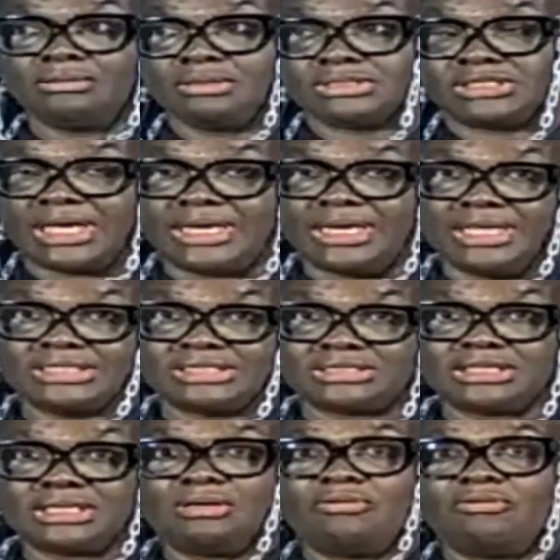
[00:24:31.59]
tenets
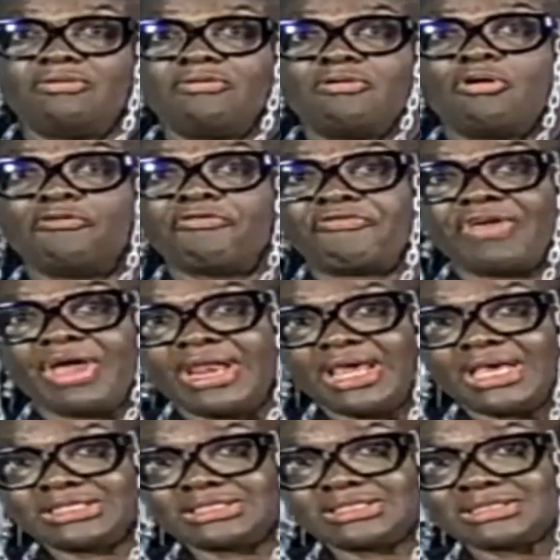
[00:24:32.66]
of
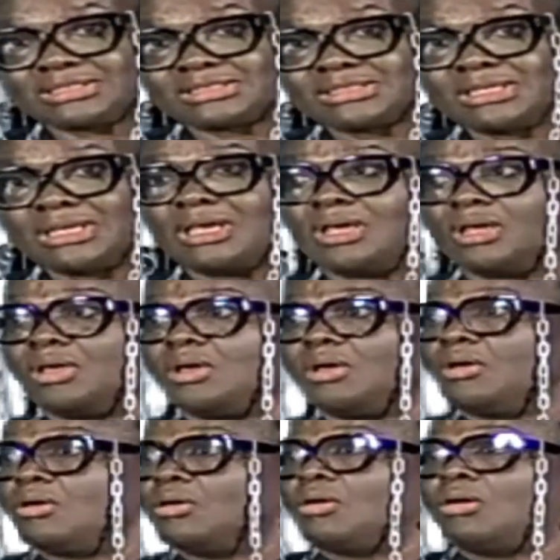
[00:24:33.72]
fairness,
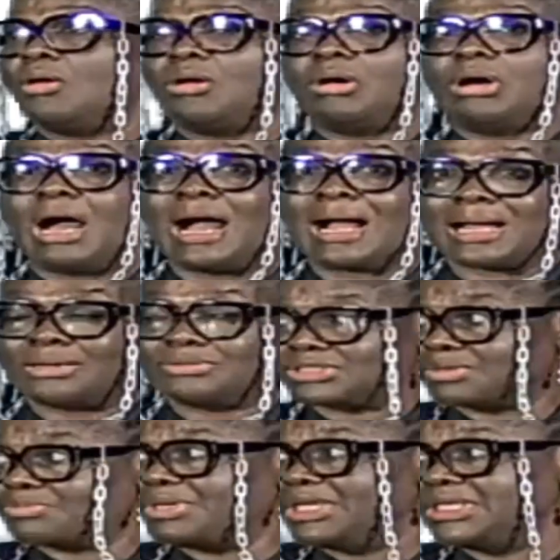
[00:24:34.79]

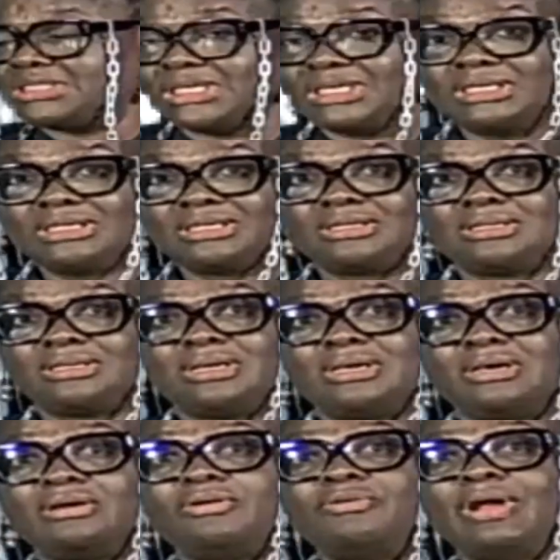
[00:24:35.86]
accountability,
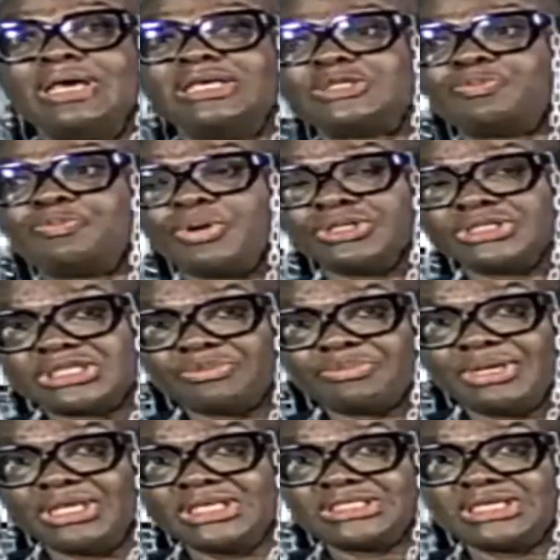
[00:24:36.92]

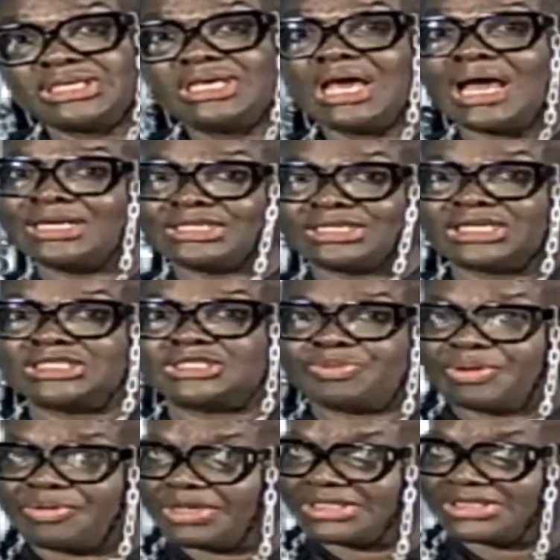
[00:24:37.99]
responsibility, and
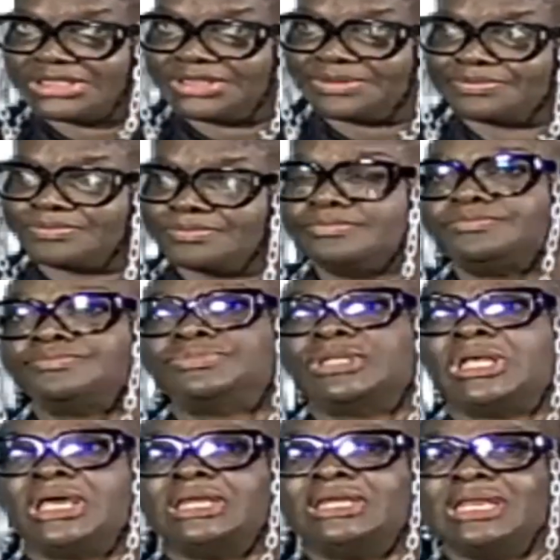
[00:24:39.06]
transparency.
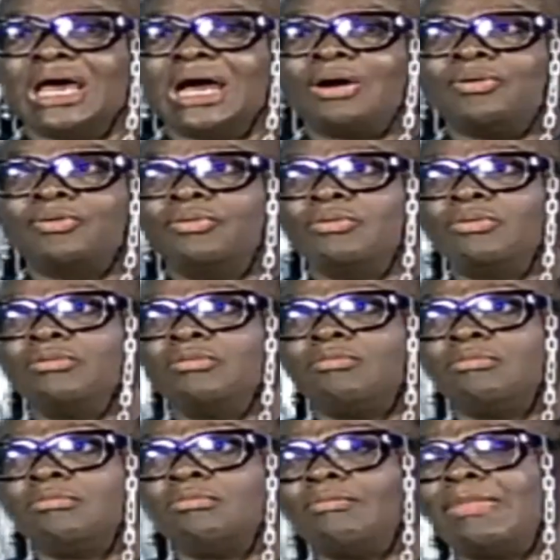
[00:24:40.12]
Now,
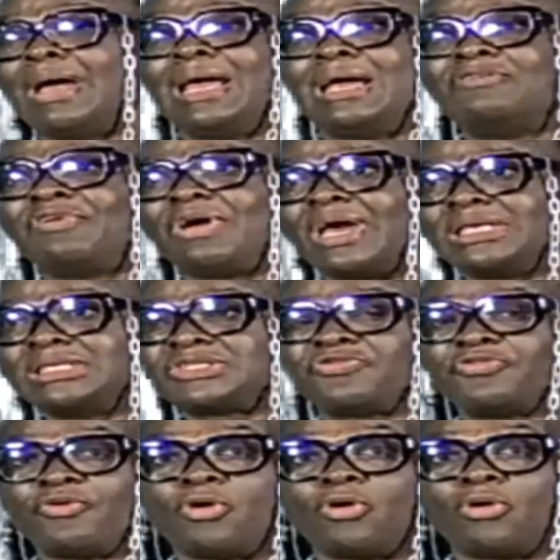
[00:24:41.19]
my advice
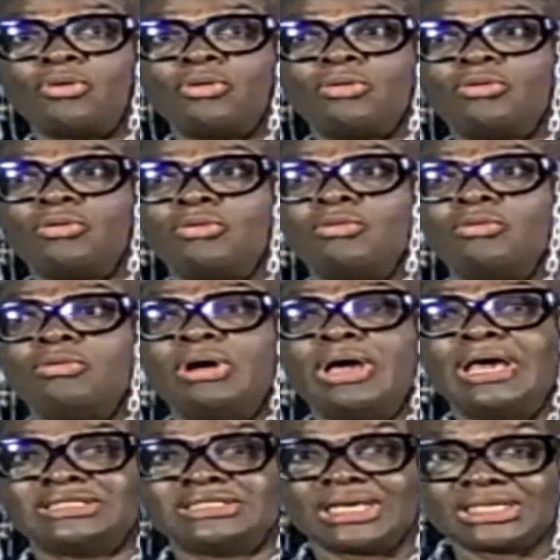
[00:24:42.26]
for
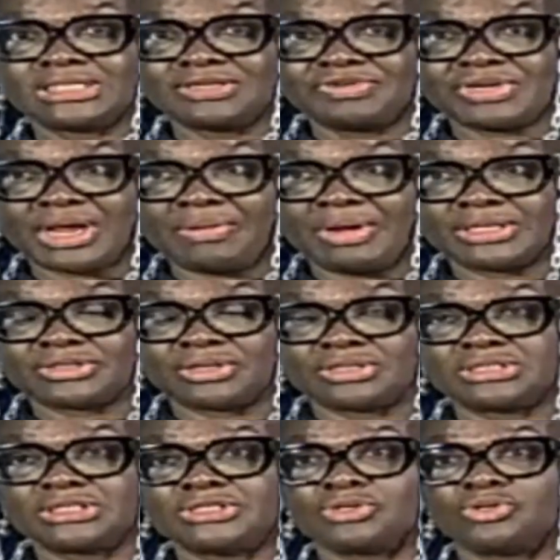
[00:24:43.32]
executive directors
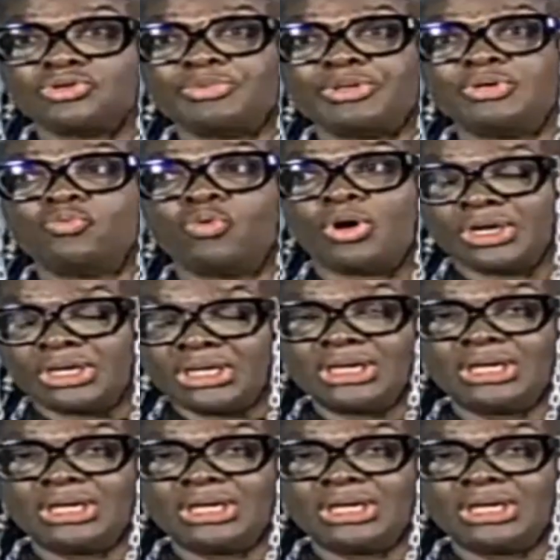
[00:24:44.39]
is going to be one,